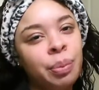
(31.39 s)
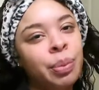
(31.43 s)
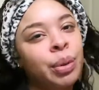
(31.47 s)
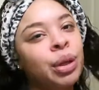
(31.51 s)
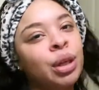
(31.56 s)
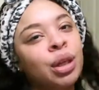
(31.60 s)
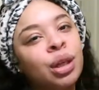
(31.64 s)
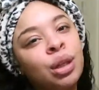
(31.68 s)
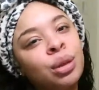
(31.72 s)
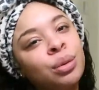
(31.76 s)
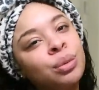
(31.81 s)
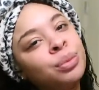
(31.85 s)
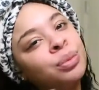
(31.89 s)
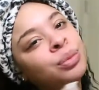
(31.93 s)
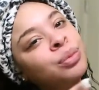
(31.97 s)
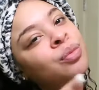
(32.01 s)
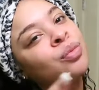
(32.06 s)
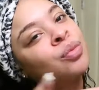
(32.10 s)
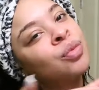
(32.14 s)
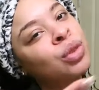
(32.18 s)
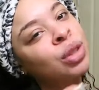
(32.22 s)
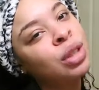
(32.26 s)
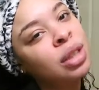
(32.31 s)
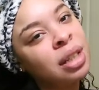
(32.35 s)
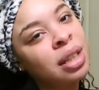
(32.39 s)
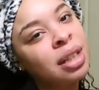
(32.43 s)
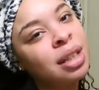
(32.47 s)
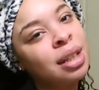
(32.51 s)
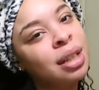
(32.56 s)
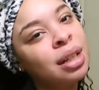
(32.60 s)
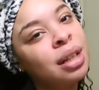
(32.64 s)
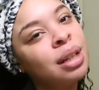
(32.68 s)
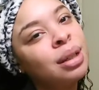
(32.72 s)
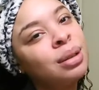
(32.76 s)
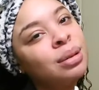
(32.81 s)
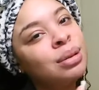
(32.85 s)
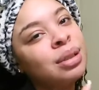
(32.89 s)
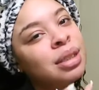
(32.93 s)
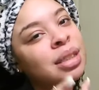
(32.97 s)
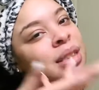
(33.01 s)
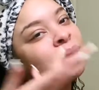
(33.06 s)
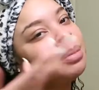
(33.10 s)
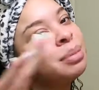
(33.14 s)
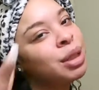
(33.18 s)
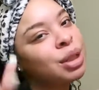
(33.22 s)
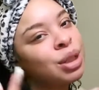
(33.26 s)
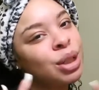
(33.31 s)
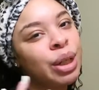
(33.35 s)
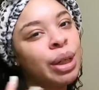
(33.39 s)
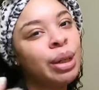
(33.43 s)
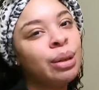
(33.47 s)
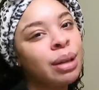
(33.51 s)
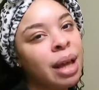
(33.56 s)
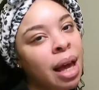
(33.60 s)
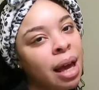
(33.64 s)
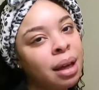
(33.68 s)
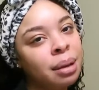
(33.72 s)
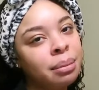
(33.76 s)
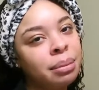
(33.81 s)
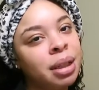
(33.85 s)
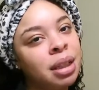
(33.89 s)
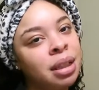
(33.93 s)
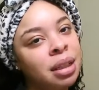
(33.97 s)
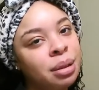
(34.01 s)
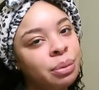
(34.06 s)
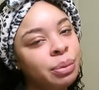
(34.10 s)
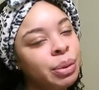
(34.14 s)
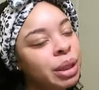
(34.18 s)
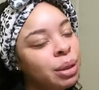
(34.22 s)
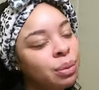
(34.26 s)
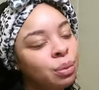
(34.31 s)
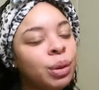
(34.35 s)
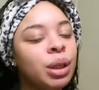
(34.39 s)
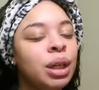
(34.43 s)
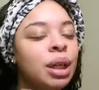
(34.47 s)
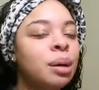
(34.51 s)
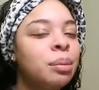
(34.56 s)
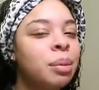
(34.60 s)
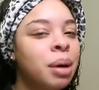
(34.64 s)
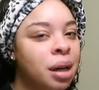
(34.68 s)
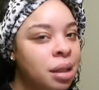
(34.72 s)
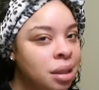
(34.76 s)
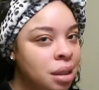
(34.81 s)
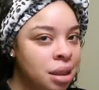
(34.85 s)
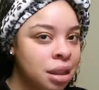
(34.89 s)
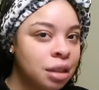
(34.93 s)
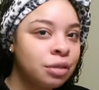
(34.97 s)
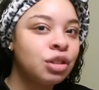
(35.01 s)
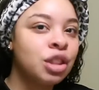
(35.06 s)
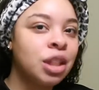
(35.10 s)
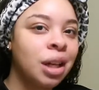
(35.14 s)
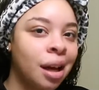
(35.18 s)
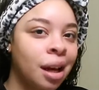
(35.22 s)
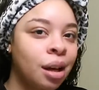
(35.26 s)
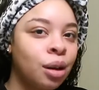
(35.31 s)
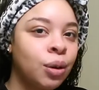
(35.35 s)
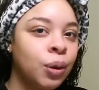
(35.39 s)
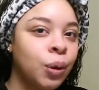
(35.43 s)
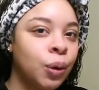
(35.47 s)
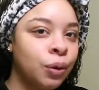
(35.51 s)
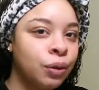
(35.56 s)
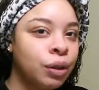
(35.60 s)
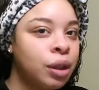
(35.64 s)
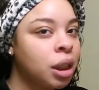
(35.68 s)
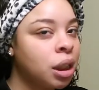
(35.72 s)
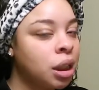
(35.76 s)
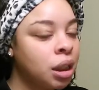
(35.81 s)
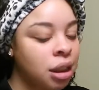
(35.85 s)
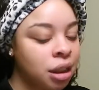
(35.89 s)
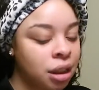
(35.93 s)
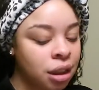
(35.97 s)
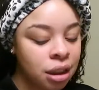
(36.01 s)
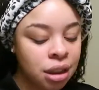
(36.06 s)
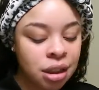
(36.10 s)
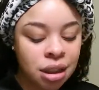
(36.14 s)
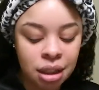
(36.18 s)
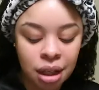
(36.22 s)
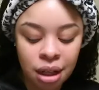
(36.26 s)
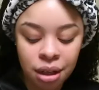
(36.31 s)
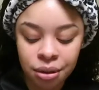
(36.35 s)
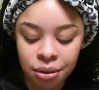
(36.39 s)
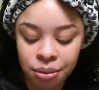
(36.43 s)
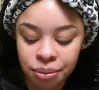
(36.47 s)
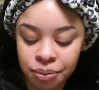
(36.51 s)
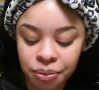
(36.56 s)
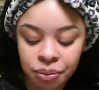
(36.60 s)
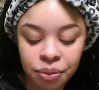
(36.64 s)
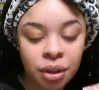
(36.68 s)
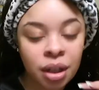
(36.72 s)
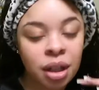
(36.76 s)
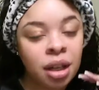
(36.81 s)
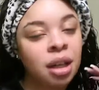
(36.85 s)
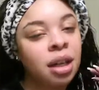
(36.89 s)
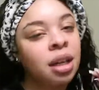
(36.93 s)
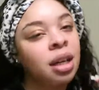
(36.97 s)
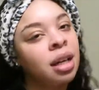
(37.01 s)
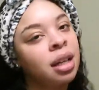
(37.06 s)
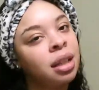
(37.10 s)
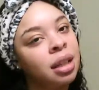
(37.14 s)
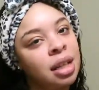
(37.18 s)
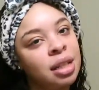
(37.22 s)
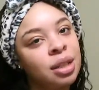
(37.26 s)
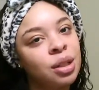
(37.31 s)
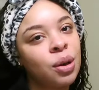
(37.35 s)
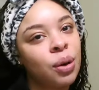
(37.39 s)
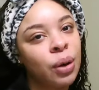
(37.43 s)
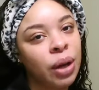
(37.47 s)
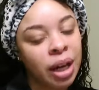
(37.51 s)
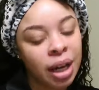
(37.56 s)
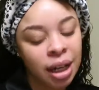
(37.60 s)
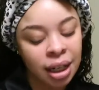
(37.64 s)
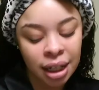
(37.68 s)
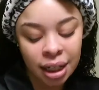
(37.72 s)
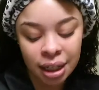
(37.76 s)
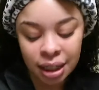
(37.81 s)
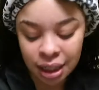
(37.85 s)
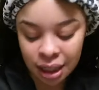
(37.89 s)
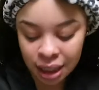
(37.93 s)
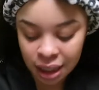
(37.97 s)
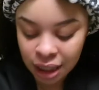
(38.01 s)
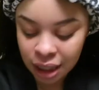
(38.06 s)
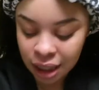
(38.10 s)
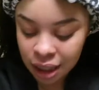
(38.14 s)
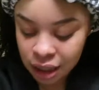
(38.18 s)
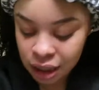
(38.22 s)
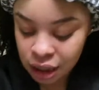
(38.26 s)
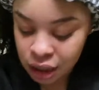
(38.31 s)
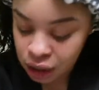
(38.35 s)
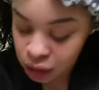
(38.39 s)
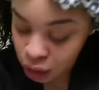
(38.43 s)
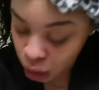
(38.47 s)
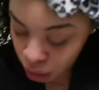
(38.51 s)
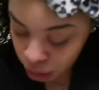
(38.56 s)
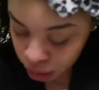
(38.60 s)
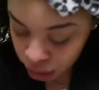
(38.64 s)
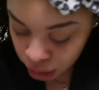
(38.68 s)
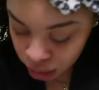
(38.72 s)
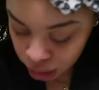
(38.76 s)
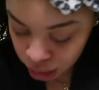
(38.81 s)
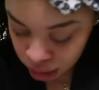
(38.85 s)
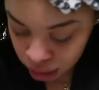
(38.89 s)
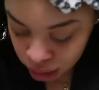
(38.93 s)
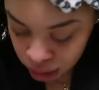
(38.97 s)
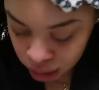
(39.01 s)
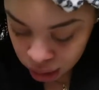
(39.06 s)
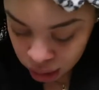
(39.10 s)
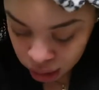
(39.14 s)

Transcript: But you know, just make sure you like me. We a positive channel over here. So let's go ahead and get it started.